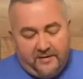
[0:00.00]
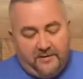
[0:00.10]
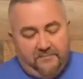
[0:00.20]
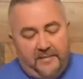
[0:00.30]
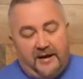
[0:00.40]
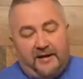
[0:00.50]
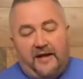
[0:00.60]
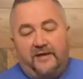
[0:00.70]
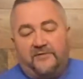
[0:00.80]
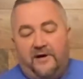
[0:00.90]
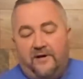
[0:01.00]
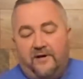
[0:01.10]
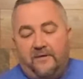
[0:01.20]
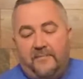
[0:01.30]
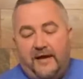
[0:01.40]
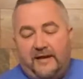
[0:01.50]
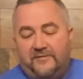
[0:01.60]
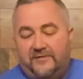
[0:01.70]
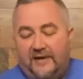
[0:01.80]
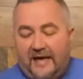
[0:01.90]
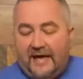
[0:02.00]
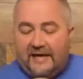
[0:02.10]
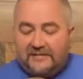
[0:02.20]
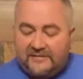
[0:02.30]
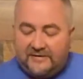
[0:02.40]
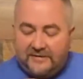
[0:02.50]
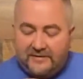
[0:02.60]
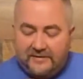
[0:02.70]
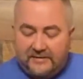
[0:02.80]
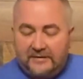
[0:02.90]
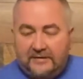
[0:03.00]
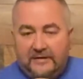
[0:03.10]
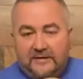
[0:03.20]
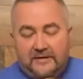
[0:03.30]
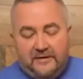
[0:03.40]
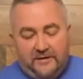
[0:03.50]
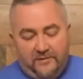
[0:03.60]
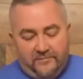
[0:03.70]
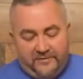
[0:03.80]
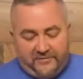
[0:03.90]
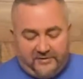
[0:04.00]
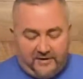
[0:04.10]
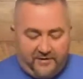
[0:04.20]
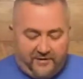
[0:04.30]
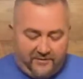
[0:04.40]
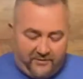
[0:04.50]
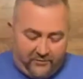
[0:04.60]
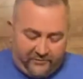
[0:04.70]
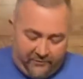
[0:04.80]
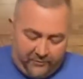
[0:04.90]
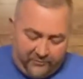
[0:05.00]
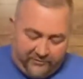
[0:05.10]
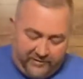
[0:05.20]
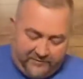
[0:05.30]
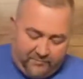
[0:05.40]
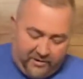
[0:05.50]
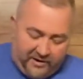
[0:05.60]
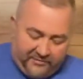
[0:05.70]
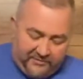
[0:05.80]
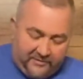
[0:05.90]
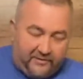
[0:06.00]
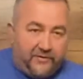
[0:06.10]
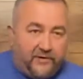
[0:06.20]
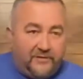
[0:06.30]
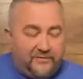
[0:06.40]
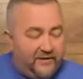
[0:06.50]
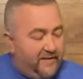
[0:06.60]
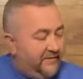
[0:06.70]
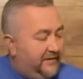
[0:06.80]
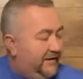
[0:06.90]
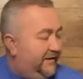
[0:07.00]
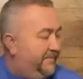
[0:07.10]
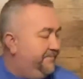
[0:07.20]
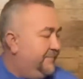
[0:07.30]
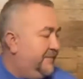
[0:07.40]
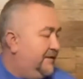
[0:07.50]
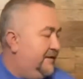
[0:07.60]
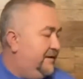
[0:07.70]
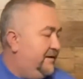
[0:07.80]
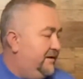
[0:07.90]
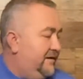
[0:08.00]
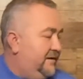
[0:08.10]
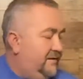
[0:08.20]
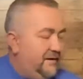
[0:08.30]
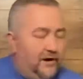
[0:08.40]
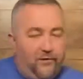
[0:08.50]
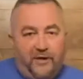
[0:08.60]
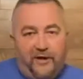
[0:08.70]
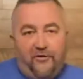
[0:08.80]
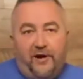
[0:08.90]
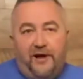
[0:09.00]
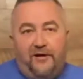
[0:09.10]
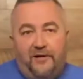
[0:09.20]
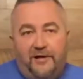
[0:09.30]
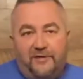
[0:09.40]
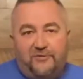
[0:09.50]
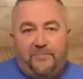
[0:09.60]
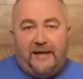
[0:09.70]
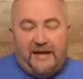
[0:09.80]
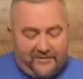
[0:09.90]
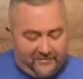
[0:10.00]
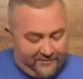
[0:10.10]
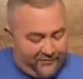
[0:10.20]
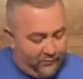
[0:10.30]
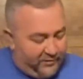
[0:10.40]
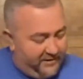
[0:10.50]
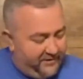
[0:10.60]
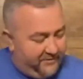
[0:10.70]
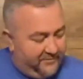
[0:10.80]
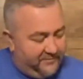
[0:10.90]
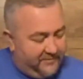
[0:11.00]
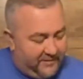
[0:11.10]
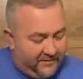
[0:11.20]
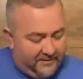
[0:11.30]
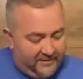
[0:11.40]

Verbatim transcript: Madagascar back and sides. On this guitar, of course, forward shifted bracing, the 37 uh, Holy Grail uh, specs, if you will. Uh,